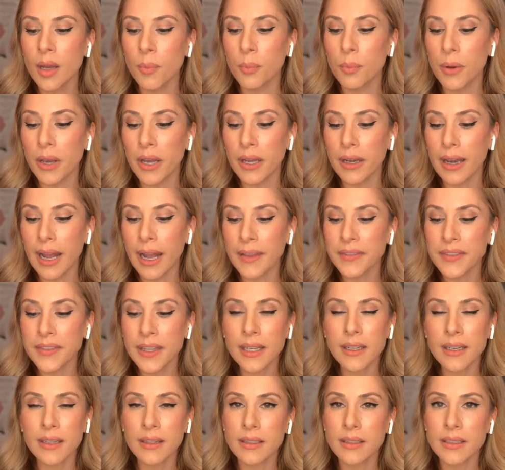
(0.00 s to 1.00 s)
but at
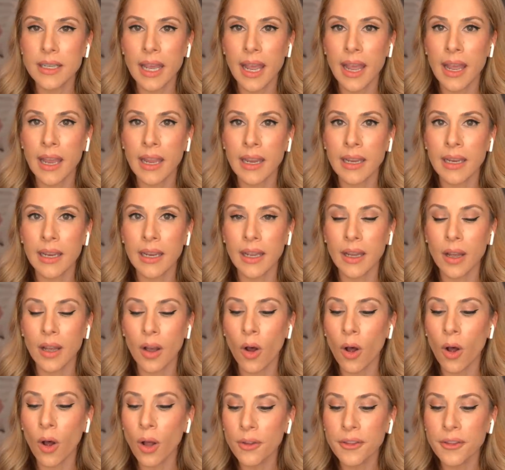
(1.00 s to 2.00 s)
the end of the day,
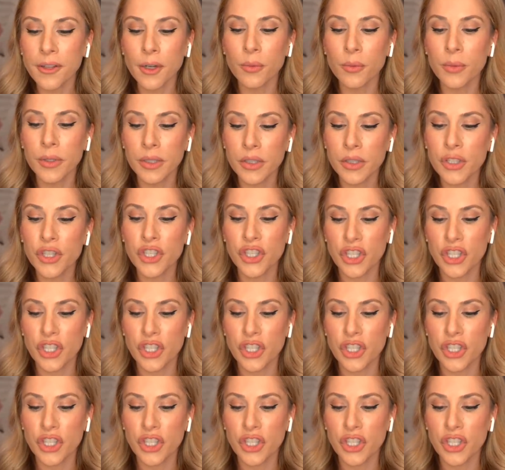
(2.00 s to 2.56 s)
all they're really